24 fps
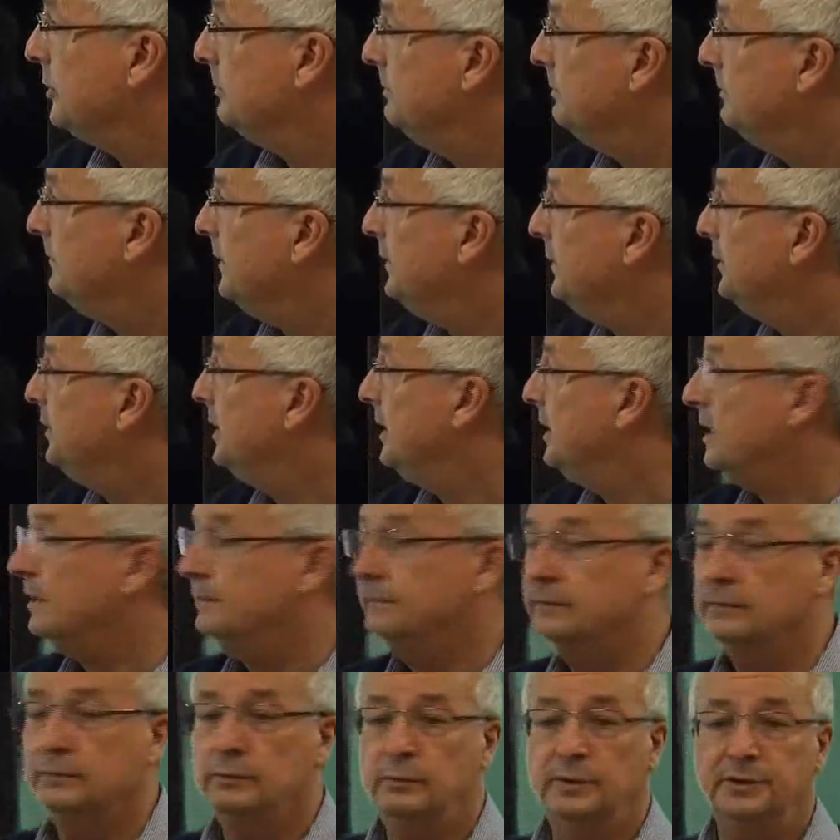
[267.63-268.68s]
be very
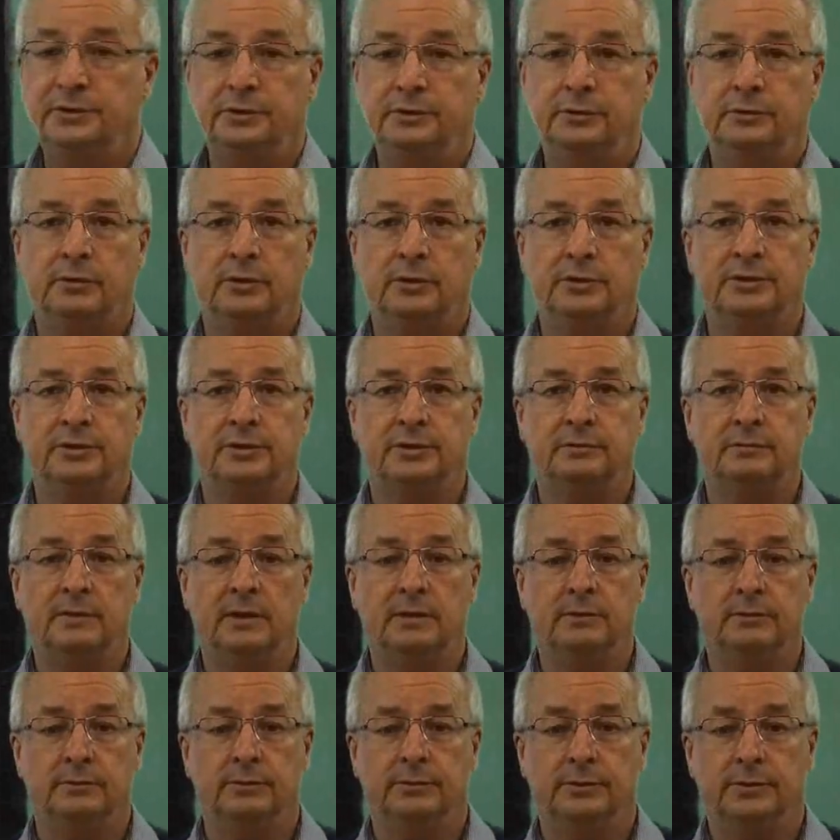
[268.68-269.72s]
careful when you cross the
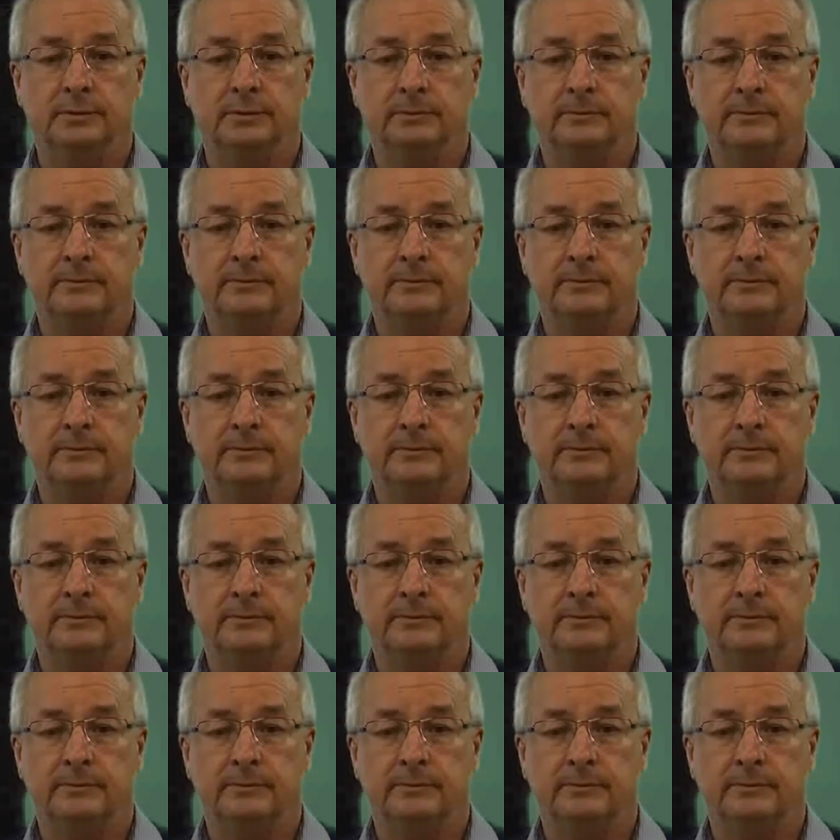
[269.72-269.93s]
road.